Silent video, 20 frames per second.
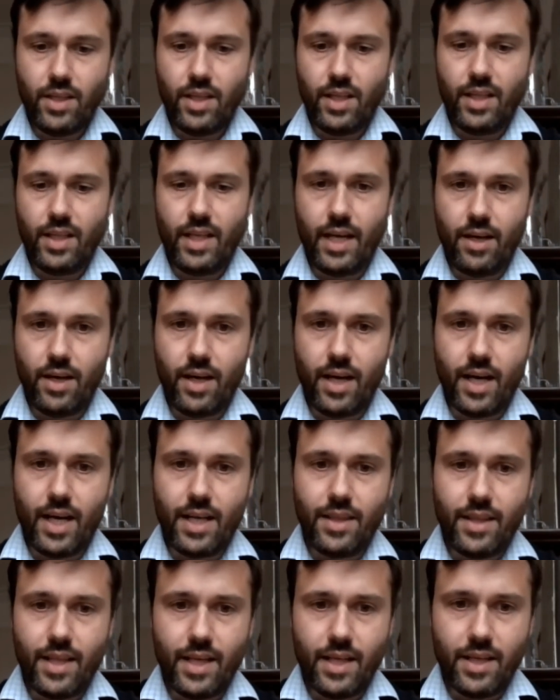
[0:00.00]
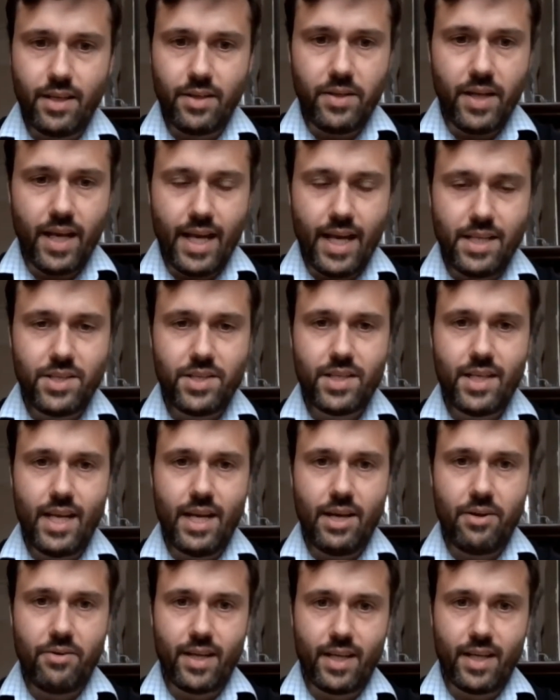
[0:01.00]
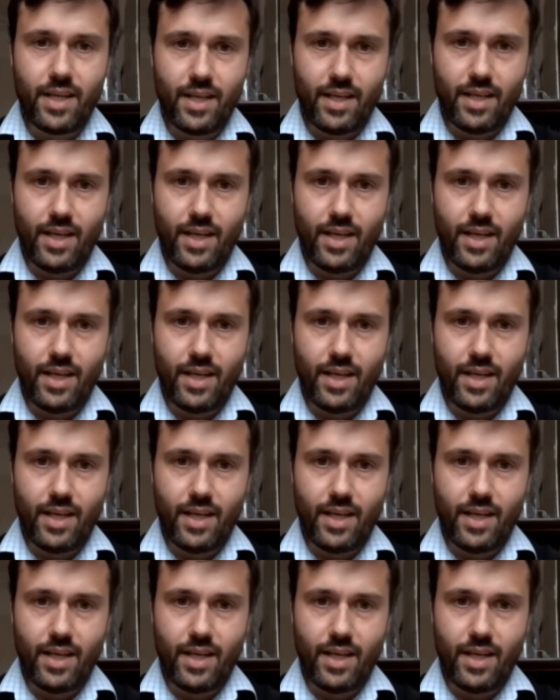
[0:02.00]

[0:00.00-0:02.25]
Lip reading: Now, I think engineering